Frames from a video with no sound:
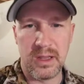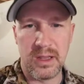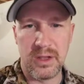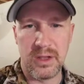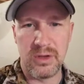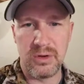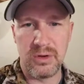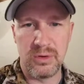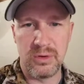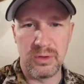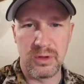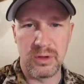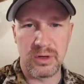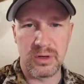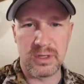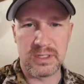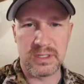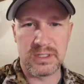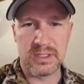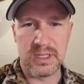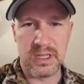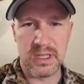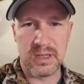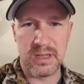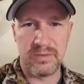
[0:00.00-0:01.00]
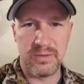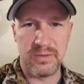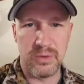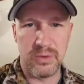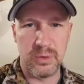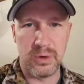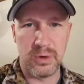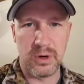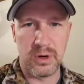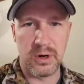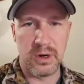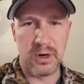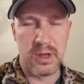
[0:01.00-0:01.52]
and you look to see if
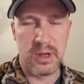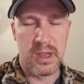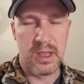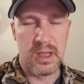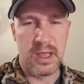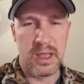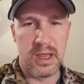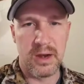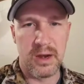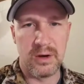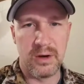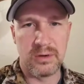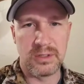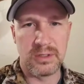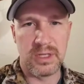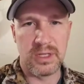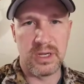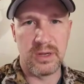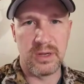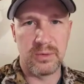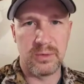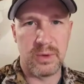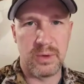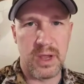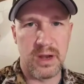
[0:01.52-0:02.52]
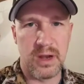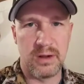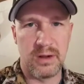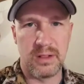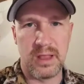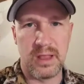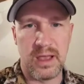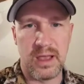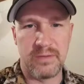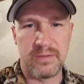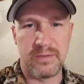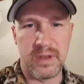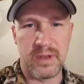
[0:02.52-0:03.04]
your arrow's hitting right or
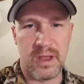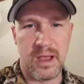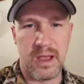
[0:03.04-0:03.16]
left.